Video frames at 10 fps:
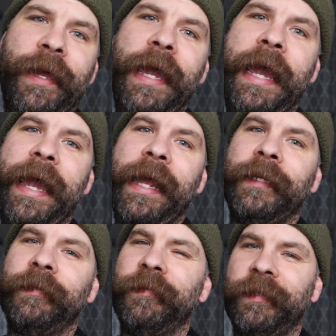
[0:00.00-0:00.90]

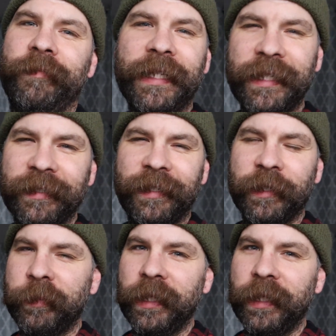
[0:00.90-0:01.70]
and I'm like, that doesn't look